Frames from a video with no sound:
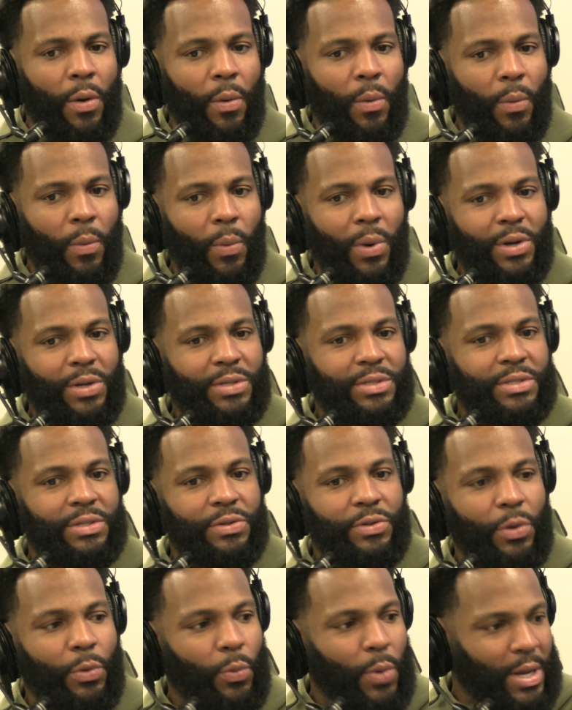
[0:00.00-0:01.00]
Where's
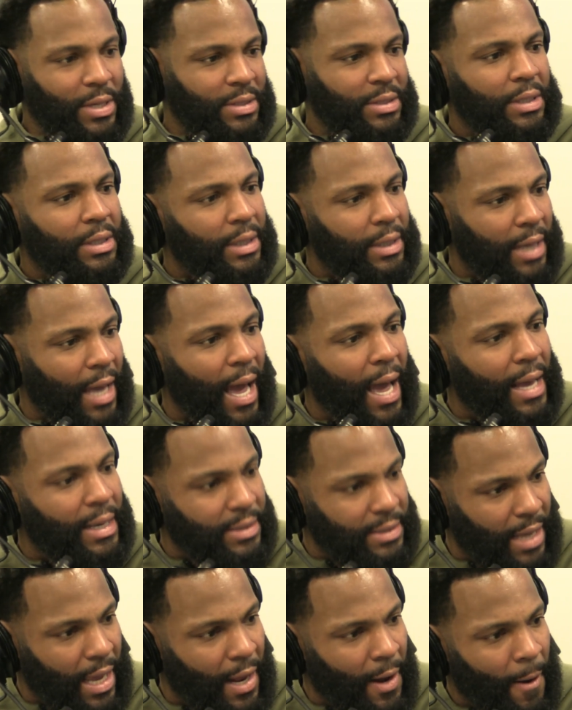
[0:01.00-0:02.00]
the rest of the
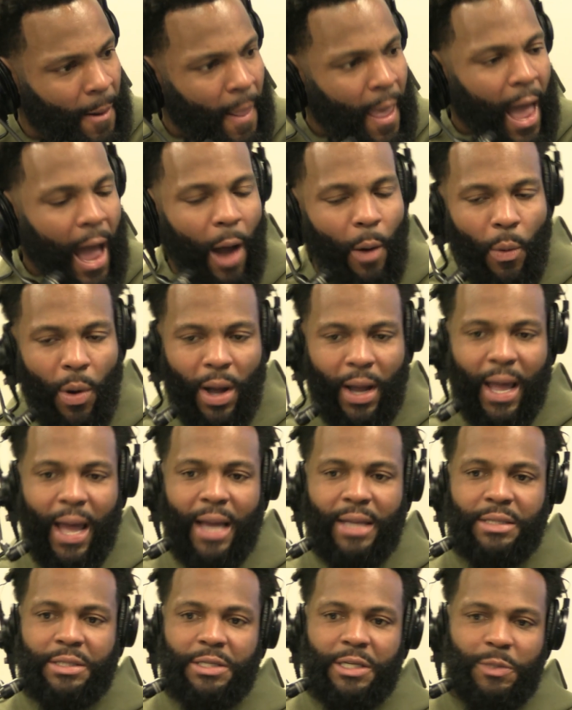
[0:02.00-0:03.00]
guys at? I want
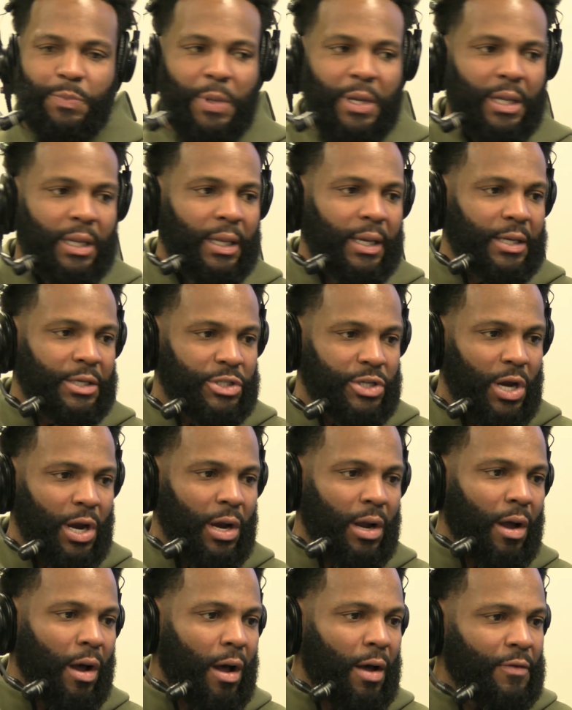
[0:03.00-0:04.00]
guys to just be clean. Jared
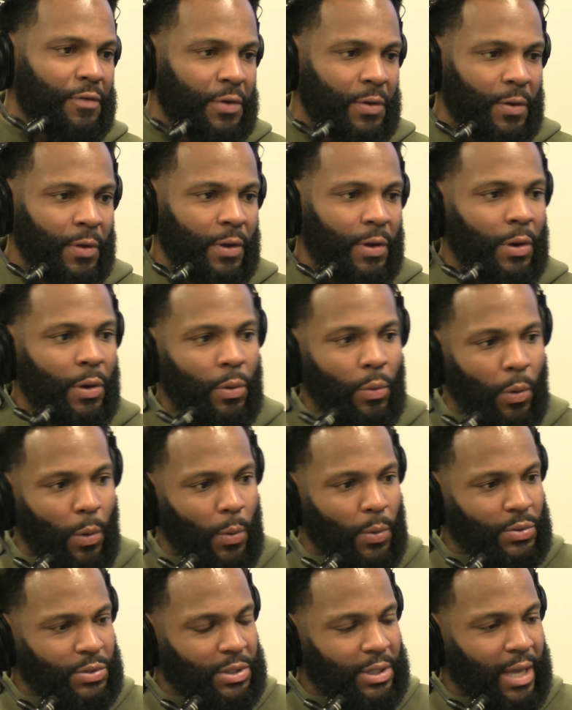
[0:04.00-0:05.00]
Goff, what
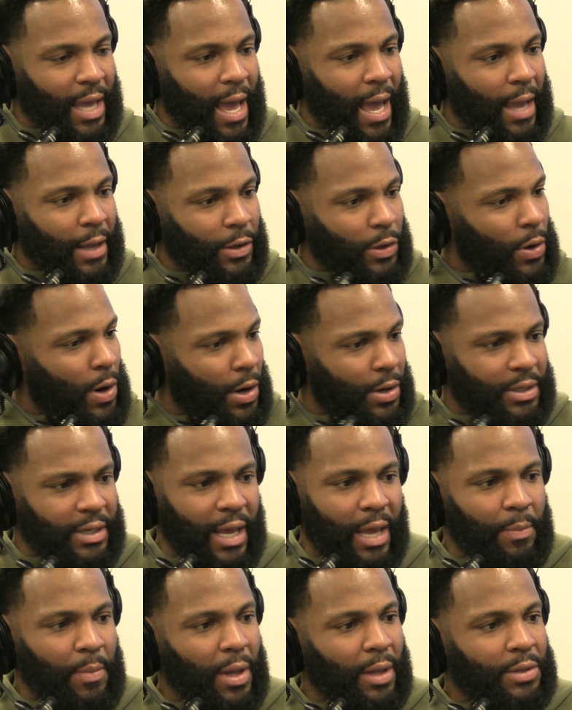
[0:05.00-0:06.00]
was the guy? You heard
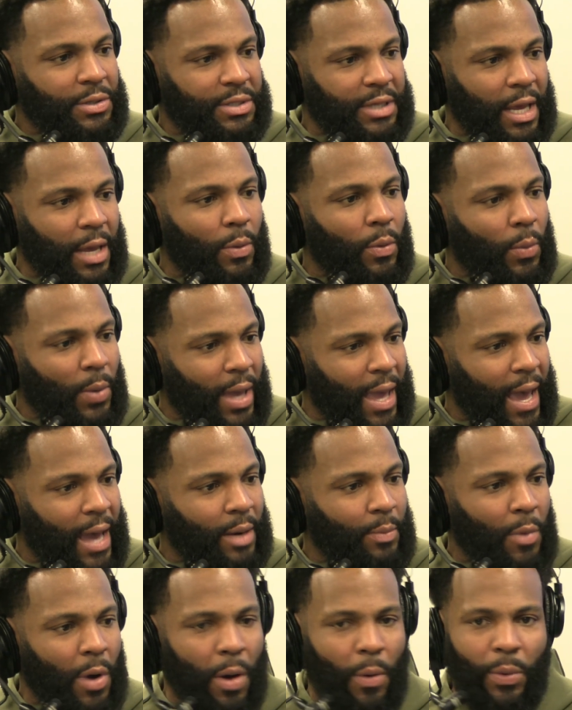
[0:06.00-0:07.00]
Dan Miller say when we had
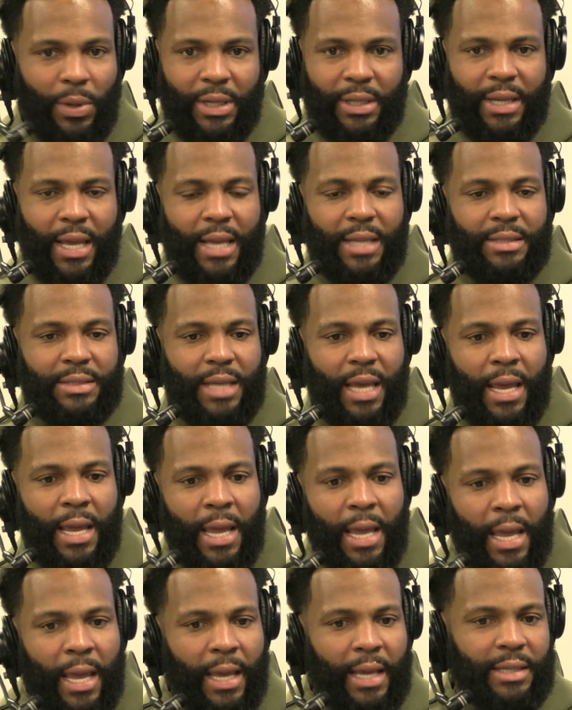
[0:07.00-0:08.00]
him on. What did Dan say?
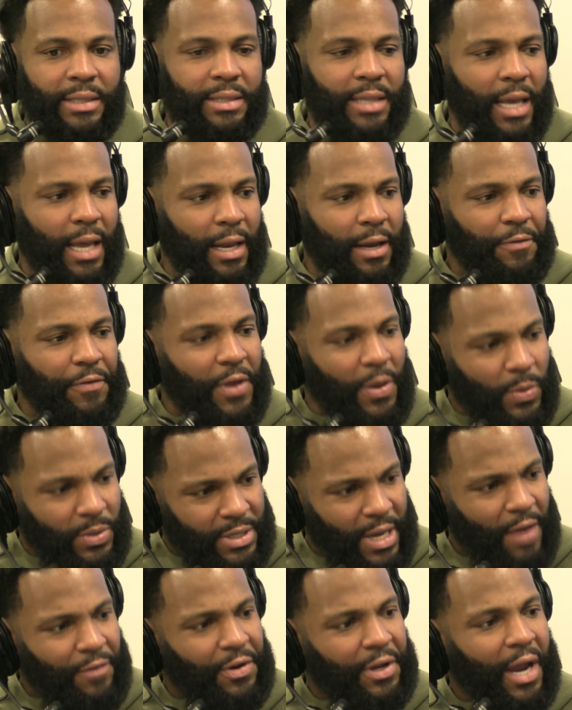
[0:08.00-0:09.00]
He said if he was
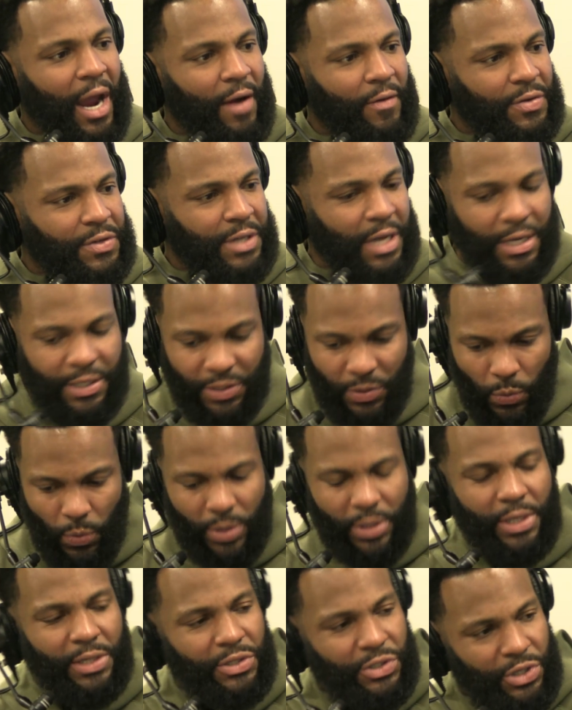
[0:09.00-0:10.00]
having a conversation
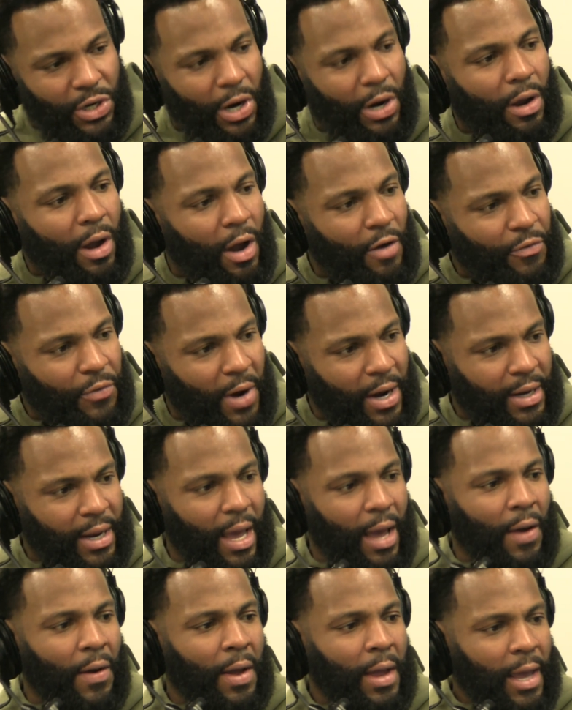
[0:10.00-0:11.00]
with this Jared Goff right
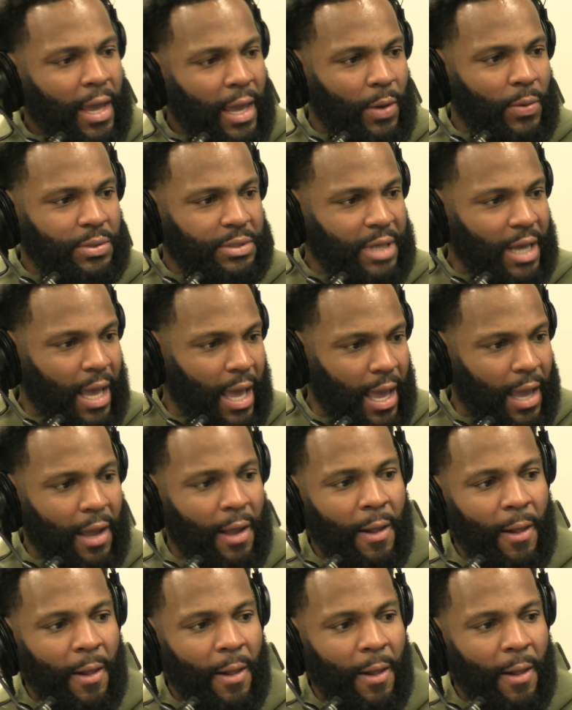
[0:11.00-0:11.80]
now, he would say, hey,